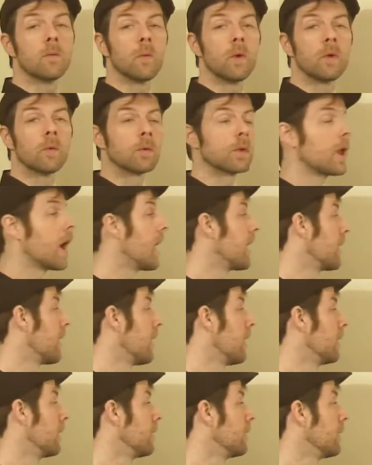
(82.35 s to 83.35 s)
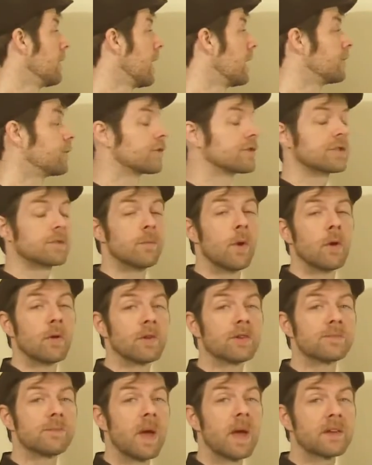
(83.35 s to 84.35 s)
we rely on
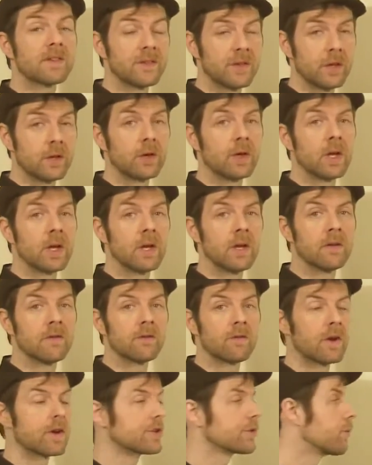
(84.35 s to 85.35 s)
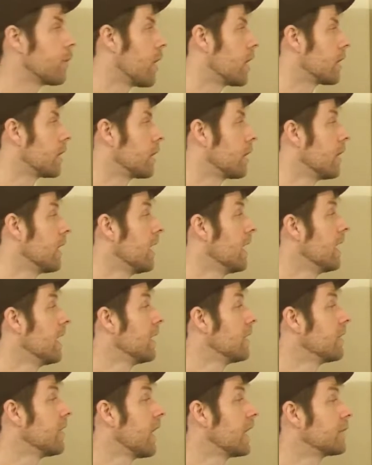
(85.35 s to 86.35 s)
Nitrosomonas bacteria in fresh water,
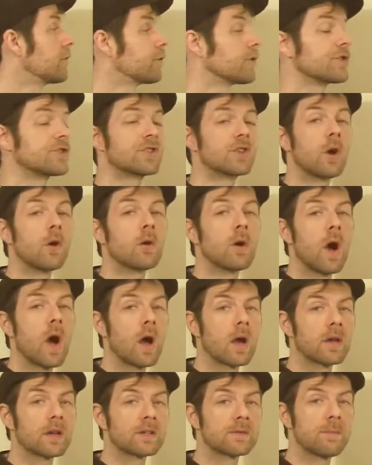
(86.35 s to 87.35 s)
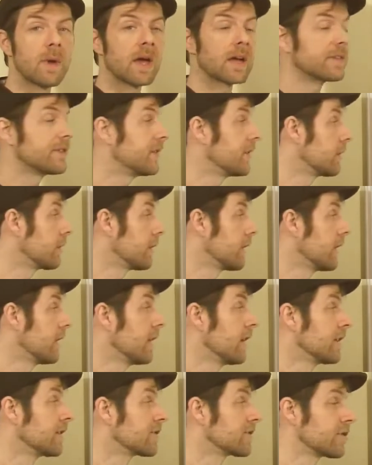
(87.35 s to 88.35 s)
Nitrosococcus bacteria
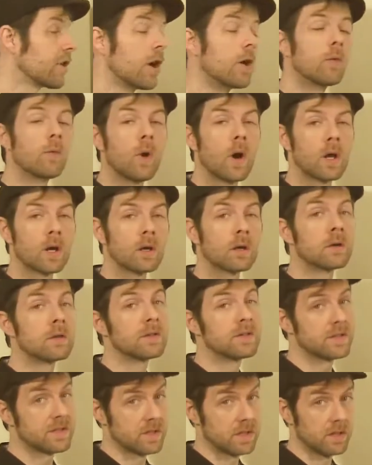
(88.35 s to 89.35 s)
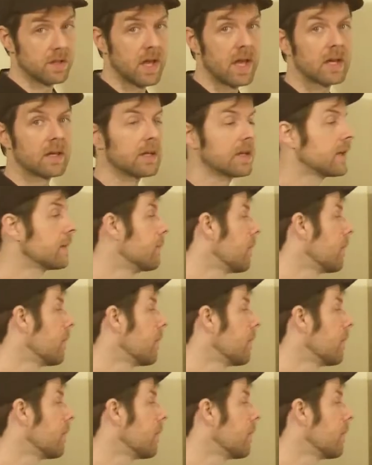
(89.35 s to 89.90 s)
in salt water, still handling